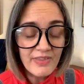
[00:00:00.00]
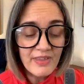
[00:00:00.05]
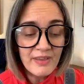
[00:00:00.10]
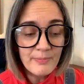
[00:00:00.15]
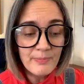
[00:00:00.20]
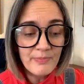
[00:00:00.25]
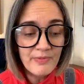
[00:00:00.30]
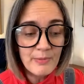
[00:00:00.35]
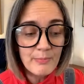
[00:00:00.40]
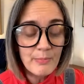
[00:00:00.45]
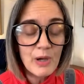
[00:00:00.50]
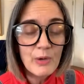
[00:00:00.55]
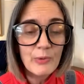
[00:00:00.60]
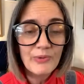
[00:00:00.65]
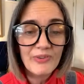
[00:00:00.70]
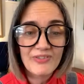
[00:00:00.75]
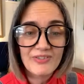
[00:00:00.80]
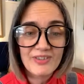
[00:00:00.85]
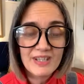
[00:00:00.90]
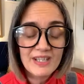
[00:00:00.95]
the the
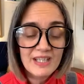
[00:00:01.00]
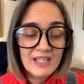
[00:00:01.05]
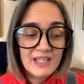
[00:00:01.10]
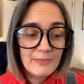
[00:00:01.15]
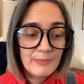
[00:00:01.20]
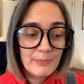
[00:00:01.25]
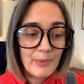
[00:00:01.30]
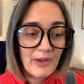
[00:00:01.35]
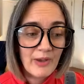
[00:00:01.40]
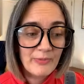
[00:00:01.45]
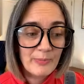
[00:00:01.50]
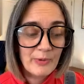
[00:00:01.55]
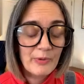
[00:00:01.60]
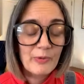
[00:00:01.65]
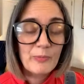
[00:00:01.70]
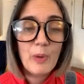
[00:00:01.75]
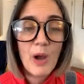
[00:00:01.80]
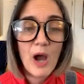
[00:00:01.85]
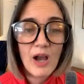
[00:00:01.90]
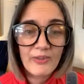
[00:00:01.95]
most I
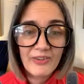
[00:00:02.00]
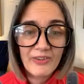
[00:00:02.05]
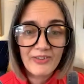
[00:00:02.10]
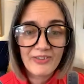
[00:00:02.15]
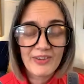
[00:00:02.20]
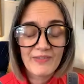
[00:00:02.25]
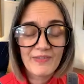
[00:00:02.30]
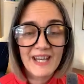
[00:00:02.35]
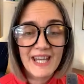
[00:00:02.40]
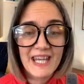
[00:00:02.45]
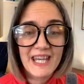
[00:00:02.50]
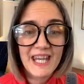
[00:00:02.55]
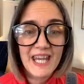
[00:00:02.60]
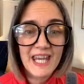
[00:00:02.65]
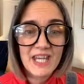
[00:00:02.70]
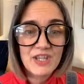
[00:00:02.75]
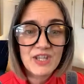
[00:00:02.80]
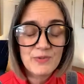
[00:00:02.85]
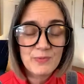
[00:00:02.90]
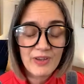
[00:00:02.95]
suppose, positively
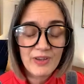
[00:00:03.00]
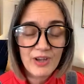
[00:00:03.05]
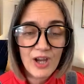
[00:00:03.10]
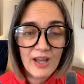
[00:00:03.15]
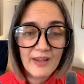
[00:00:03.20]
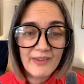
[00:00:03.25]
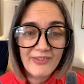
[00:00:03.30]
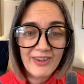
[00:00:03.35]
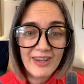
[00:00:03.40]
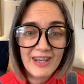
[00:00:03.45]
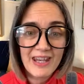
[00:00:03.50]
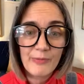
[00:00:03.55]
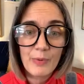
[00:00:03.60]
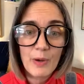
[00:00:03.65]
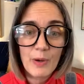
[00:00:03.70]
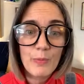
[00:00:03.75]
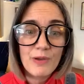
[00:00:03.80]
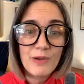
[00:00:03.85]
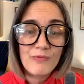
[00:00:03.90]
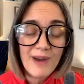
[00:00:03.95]
engaged with content
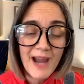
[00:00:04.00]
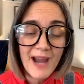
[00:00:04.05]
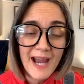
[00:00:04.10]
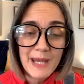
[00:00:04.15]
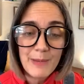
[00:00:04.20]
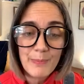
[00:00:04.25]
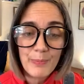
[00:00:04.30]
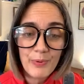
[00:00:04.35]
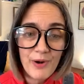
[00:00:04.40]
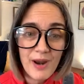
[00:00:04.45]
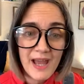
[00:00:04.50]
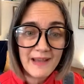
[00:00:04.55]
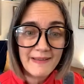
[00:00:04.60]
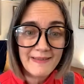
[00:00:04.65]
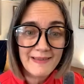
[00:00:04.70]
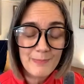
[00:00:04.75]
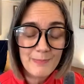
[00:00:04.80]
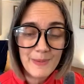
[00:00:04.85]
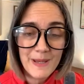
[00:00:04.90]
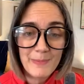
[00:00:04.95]
is when we write
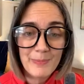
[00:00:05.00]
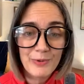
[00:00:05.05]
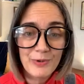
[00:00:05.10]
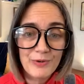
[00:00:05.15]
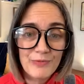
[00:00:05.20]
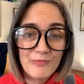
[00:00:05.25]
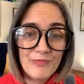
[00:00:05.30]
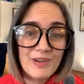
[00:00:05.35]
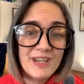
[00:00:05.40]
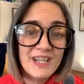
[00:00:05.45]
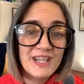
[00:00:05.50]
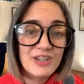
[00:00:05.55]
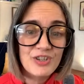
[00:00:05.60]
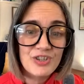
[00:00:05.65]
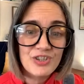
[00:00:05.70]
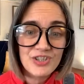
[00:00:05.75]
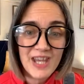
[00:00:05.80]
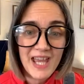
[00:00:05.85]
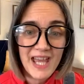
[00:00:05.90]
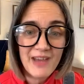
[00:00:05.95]
prayers that people can read
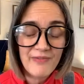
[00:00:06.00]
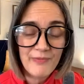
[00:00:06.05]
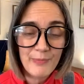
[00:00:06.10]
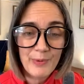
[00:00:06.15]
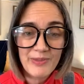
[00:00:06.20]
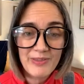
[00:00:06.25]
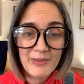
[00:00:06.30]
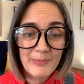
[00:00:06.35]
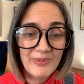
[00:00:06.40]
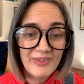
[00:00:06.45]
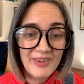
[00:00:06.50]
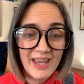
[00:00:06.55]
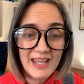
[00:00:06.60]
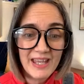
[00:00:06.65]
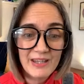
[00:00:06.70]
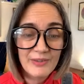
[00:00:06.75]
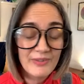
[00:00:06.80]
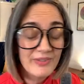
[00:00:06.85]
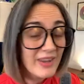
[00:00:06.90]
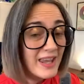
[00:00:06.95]
and share with
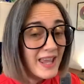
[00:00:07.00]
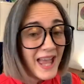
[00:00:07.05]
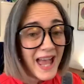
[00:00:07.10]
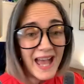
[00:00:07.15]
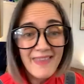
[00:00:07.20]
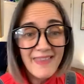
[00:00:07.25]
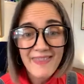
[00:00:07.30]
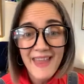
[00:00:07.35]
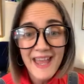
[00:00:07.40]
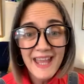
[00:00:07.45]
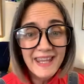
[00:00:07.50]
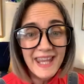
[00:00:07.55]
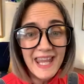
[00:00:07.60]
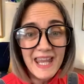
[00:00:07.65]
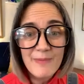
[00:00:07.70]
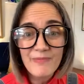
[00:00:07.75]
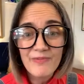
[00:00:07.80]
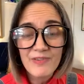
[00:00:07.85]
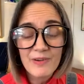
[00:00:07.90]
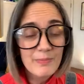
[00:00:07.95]
themselves. And that
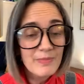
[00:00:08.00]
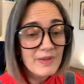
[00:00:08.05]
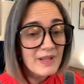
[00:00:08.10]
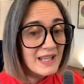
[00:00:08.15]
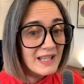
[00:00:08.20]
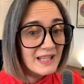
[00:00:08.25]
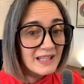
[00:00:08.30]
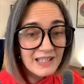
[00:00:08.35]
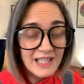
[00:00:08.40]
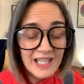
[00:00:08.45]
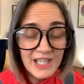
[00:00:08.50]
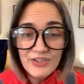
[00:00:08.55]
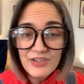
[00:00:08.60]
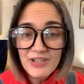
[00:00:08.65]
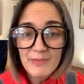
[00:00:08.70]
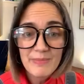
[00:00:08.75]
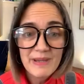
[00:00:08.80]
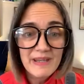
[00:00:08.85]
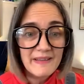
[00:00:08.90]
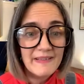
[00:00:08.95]
came from
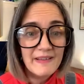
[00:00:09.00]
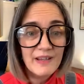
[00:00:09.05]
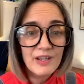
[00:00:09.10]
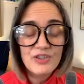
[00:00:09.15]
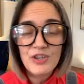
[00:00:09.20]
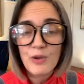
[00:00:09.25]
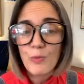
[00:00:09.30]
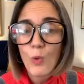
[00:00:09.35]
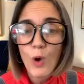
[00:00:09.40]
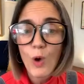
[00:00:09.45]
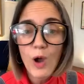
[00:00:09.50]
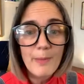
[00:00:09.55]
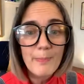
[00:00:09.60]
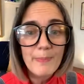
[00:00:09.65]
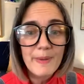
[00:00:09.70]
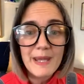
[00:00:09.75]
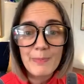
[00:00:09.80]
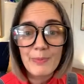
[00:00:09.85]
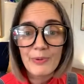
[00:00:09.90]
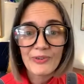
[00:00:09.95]
literally me searching
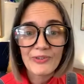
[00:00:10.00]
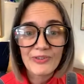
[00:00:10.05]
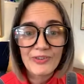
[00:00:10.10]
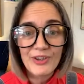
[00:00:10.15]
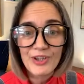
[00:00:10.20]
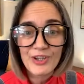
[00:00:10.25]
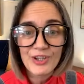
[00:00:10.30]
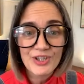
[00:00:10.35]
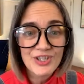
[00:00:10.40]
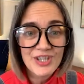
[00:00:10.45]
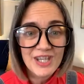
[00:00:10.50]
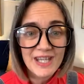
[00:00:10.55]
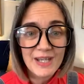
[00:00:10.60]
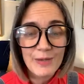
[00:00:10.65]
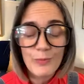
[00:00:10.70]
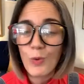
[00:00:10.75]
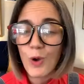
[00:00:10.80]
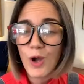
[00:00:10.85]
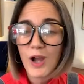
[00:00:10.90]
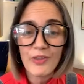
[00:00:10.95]
what are people
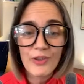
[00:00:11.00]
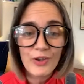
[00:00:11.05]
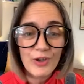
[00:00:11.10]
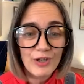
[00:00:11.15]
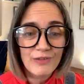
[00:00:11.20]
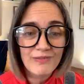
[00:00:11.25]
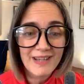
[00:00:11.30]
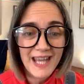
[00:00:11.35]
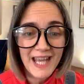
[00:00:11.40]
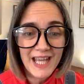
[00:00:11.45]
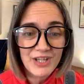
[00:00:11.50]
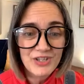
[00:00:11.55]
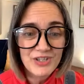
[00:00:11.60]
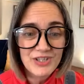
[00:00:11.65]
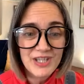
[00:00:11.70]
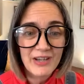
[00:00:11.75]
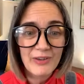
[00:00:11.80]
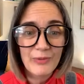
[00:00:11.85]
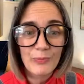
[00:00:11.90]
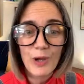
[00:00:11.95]
searching? What are the current hmm.
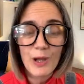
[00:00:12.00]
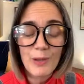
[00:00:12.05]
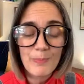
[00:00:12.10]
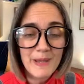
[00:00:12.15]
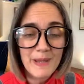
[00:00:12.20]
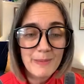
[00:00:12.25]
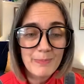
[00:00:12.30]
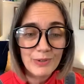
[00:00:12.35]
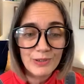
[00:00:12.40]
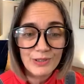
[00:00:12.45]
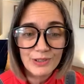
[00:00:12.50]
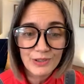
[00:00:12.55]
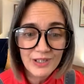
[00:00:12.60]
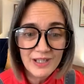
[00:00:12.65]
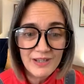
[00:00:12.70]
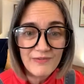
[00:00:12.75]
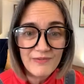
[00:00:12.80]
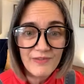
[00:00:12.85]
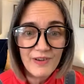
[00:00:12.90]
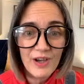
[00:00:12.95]
hashtags? What are people
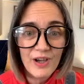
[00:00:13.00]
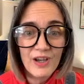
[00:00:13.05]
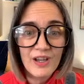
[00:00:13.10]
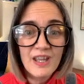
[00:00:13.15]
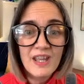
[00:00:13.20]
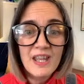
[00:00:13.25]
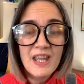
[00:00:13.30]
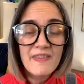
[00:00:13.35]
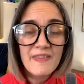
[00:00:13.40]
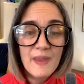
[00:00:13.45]
looking for?